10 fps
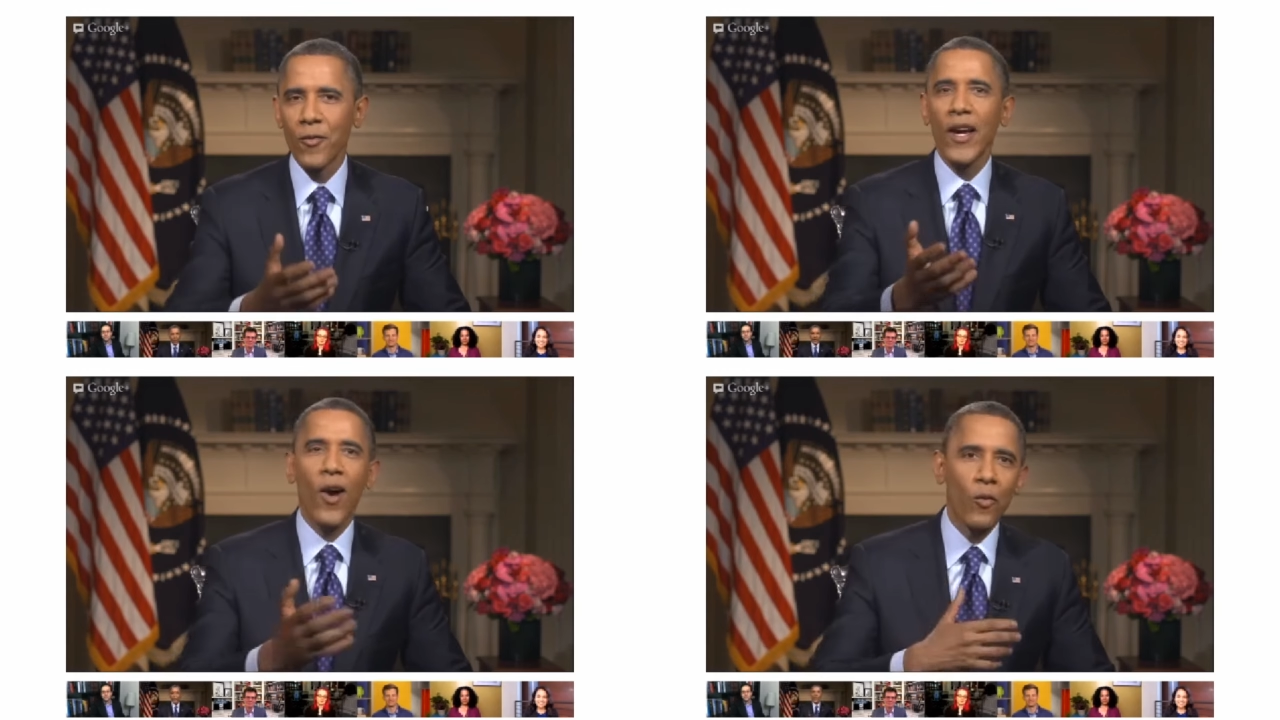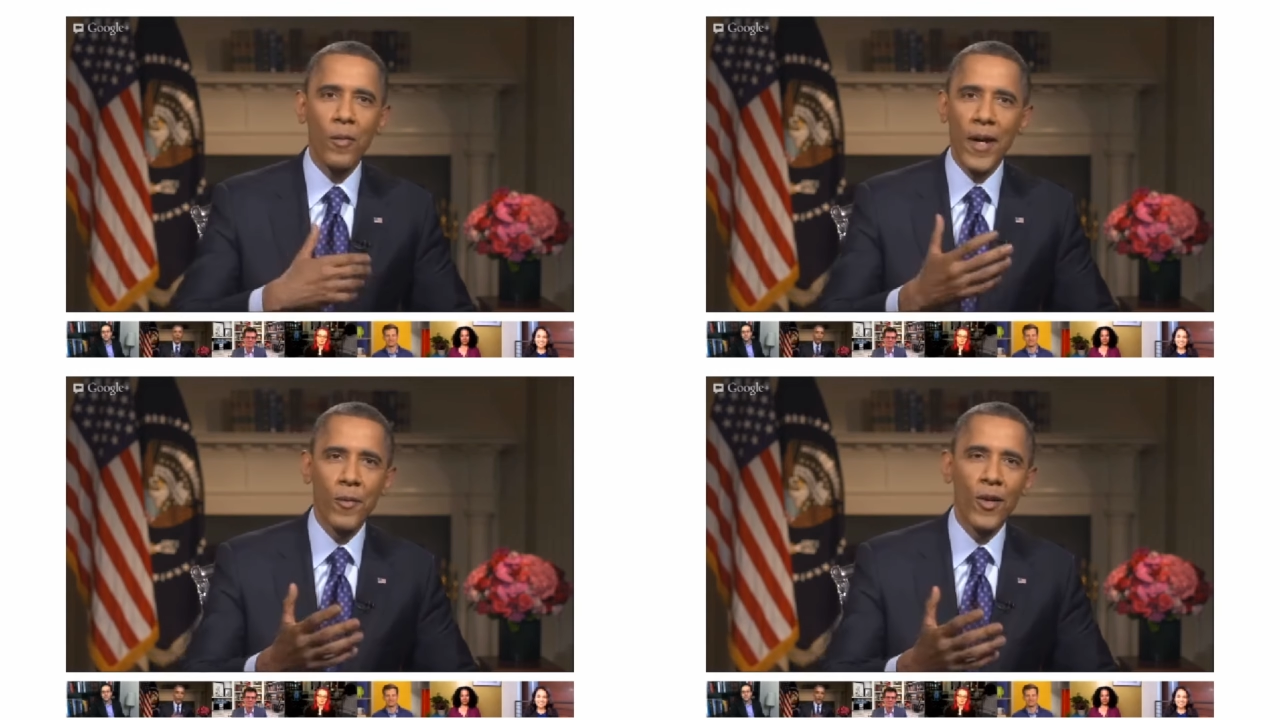And we all
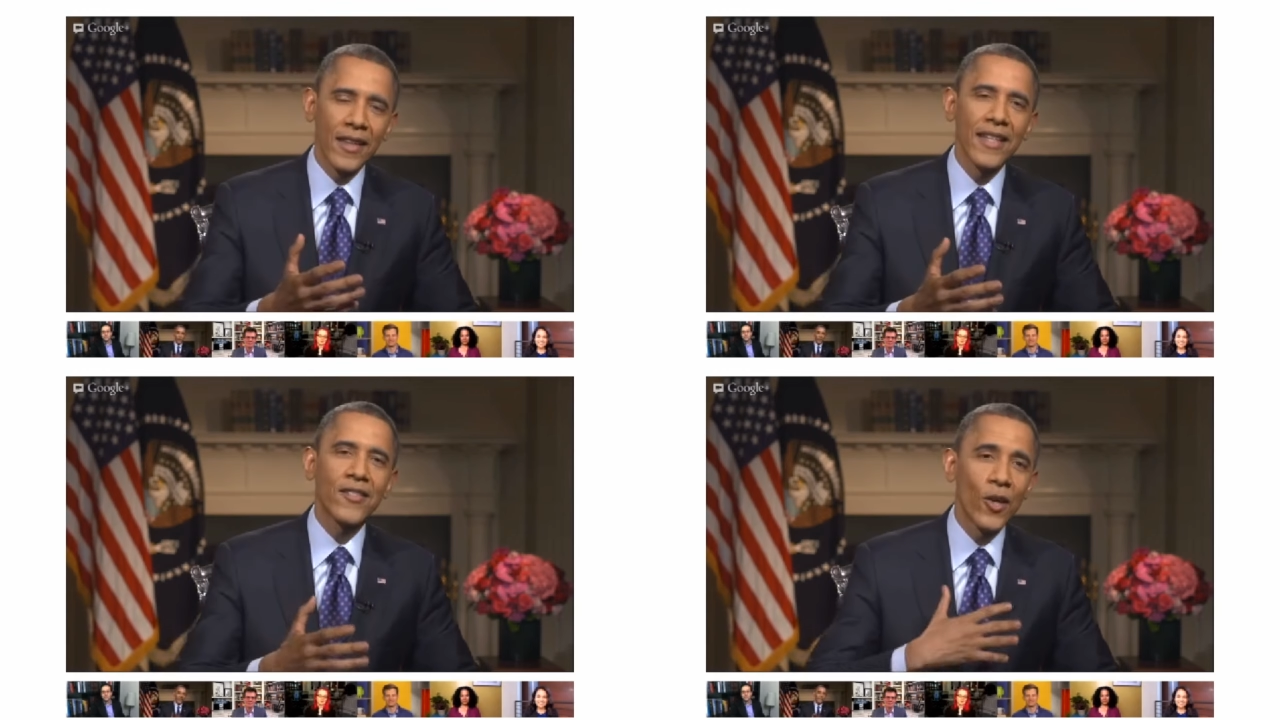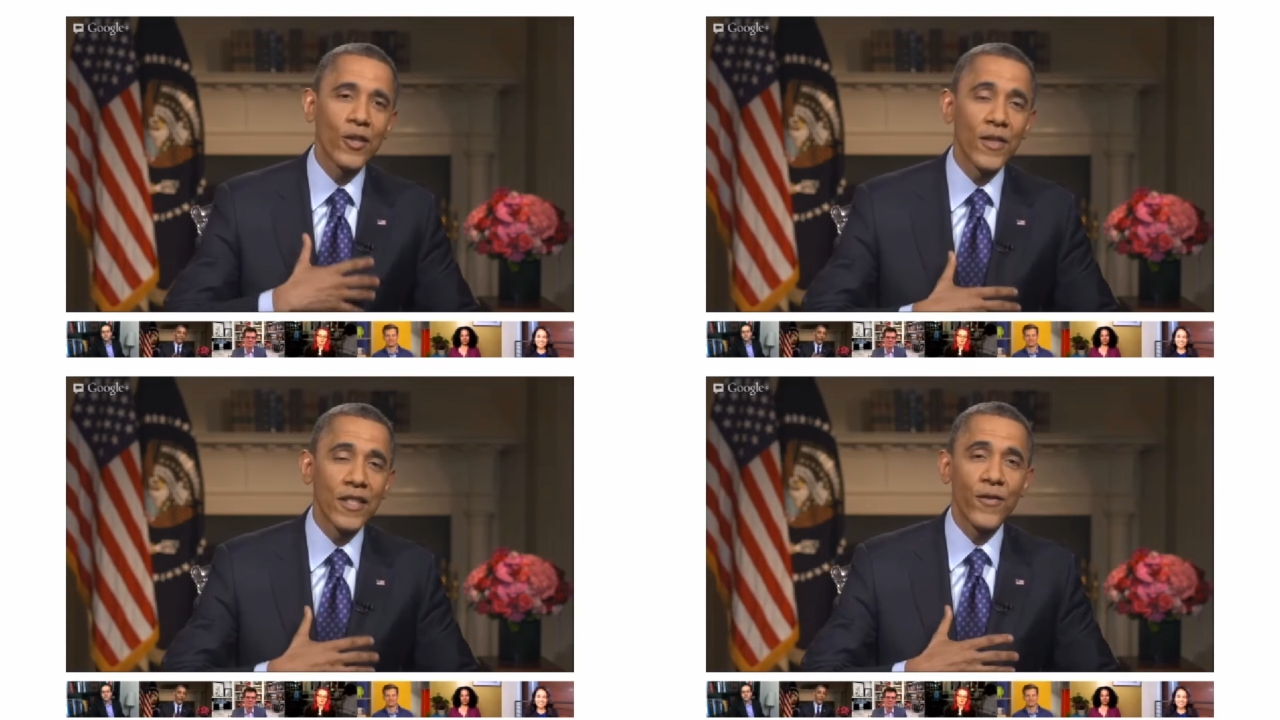remember, at least those
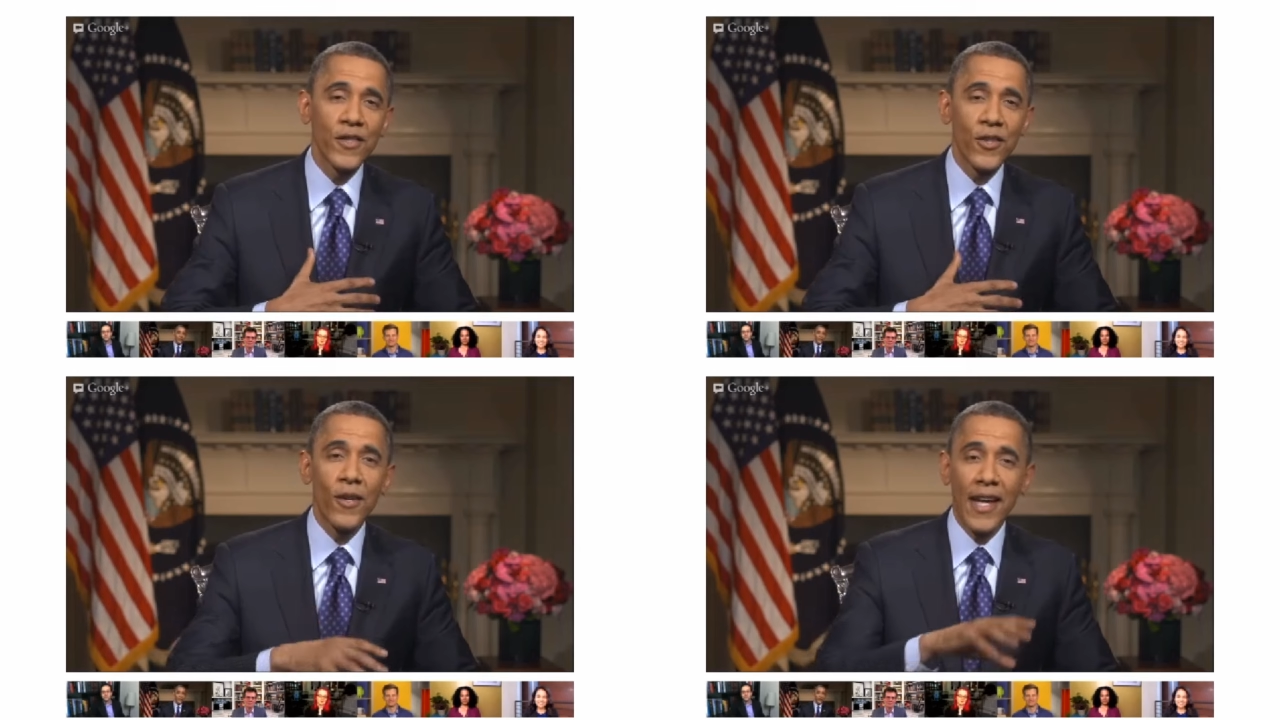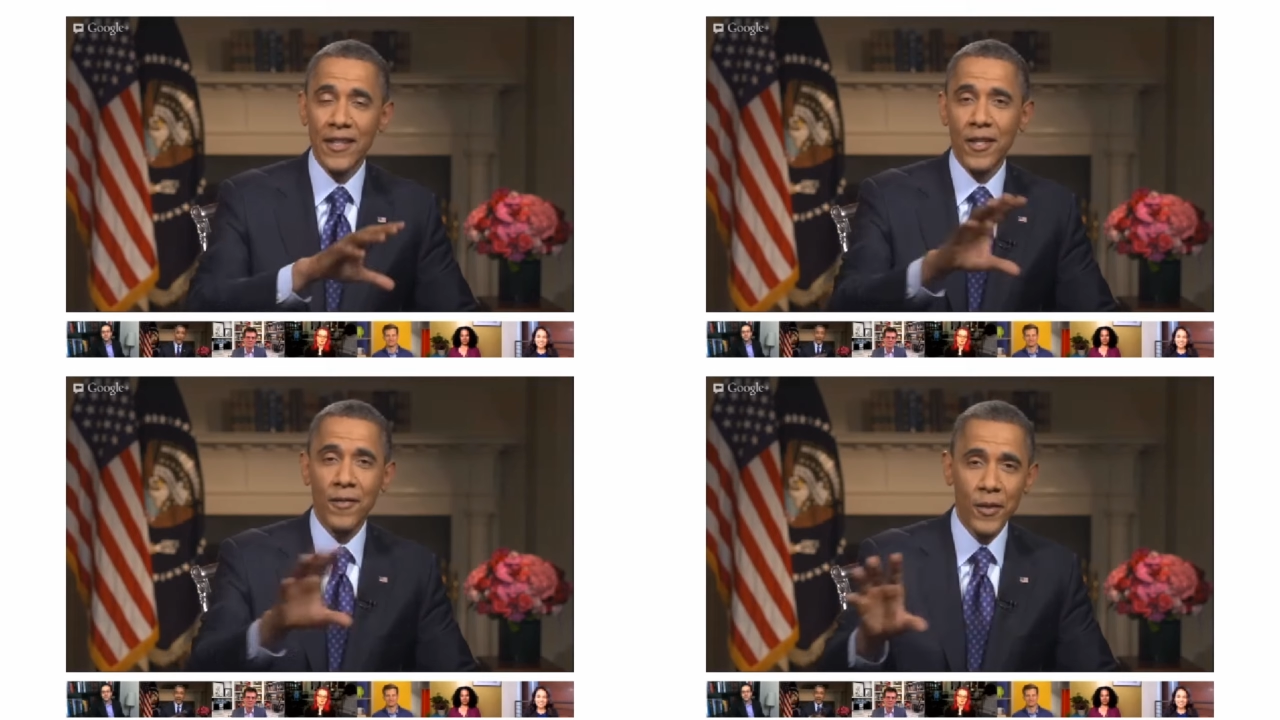of us of a certain
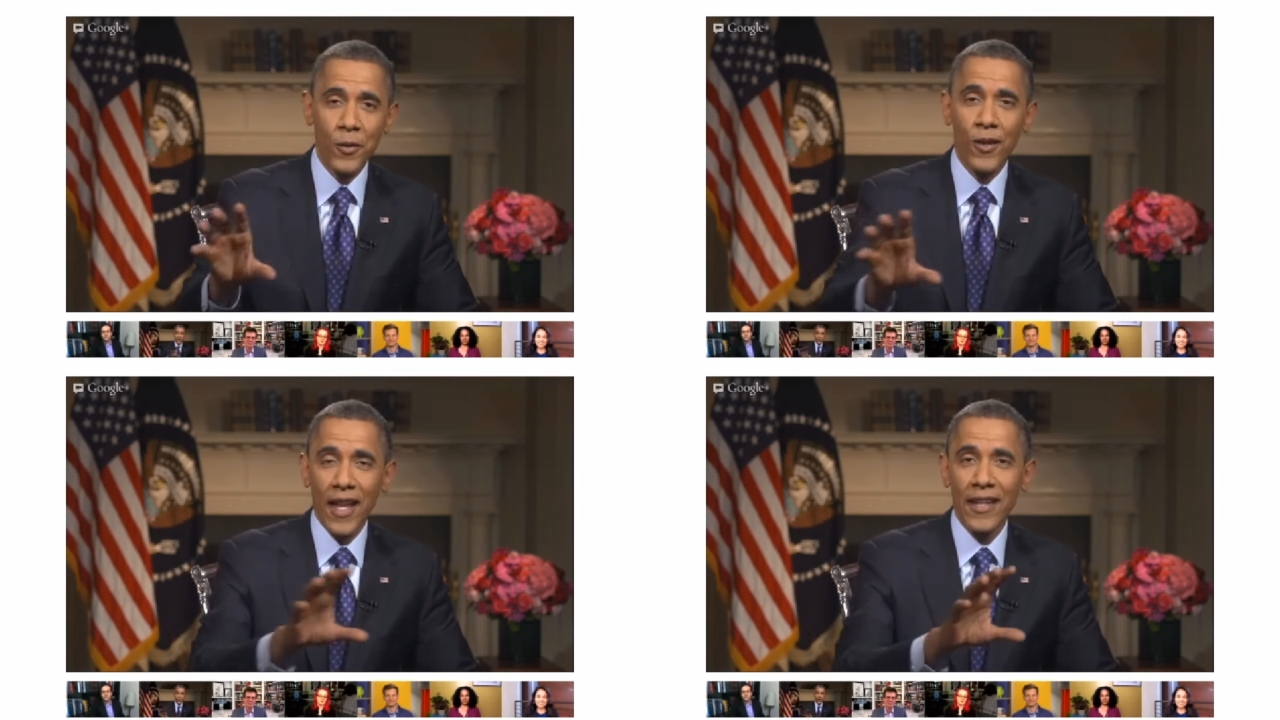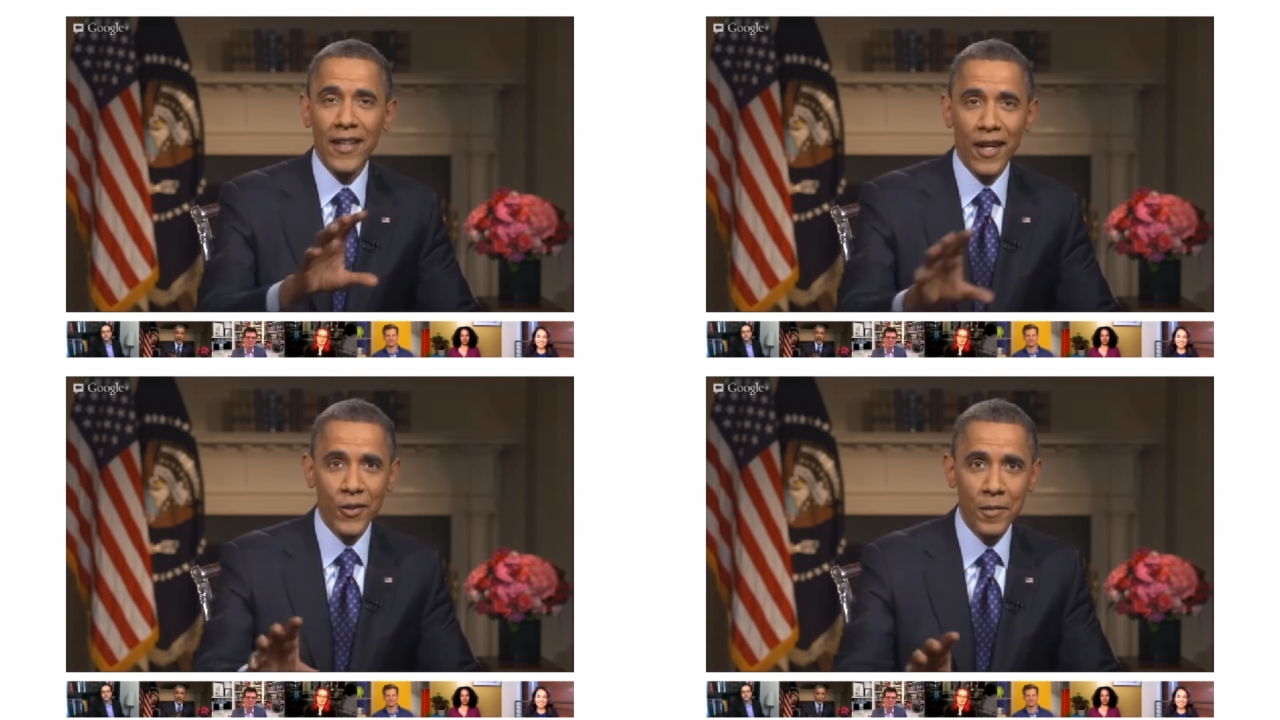age, some of you are a lot
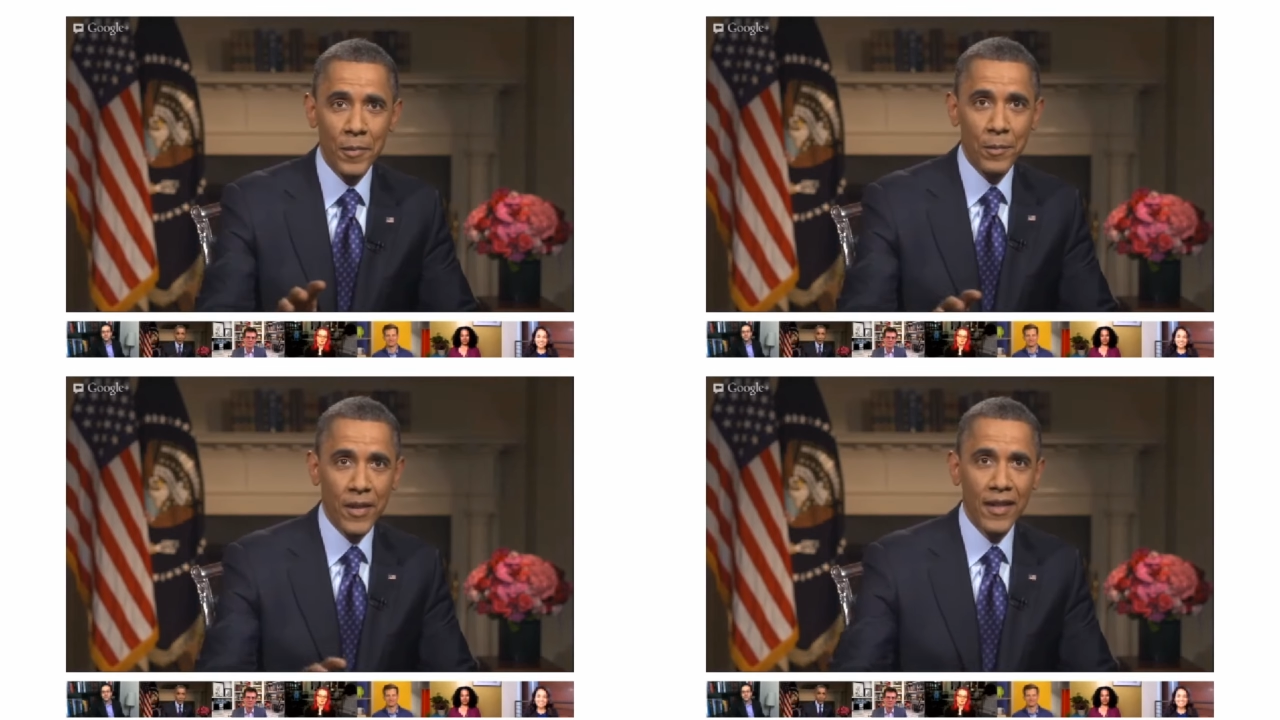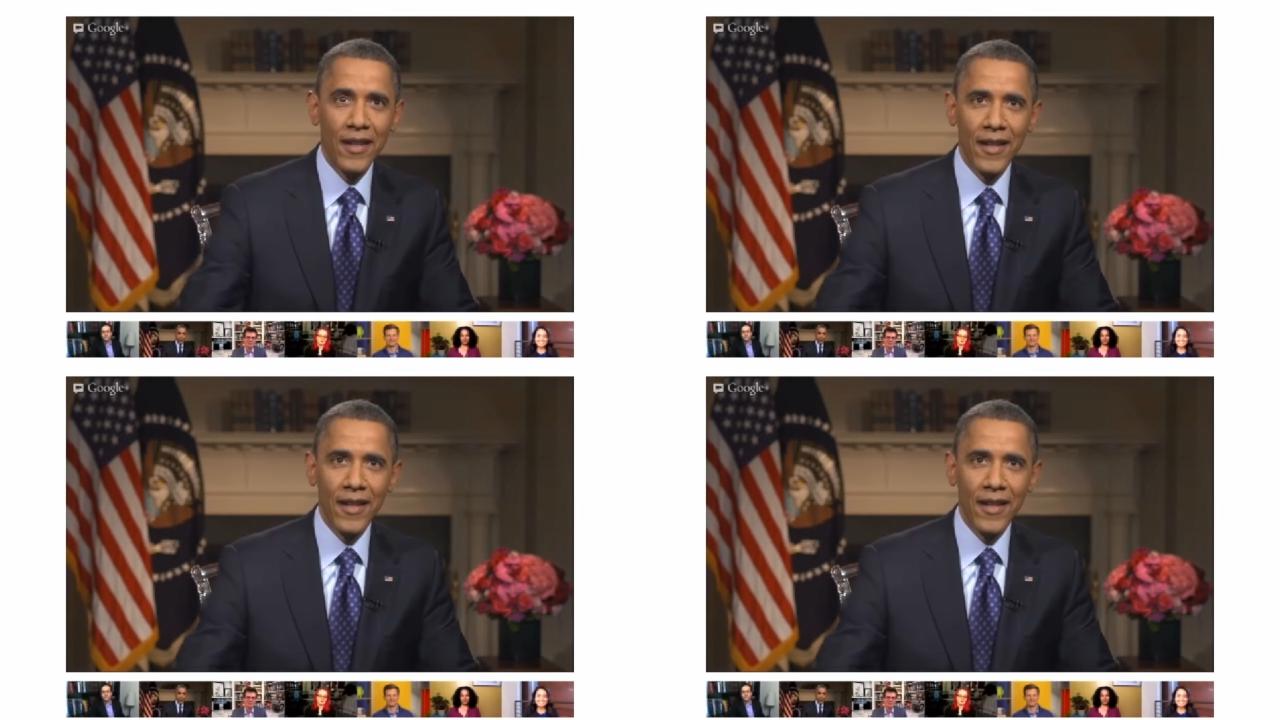younger than me, but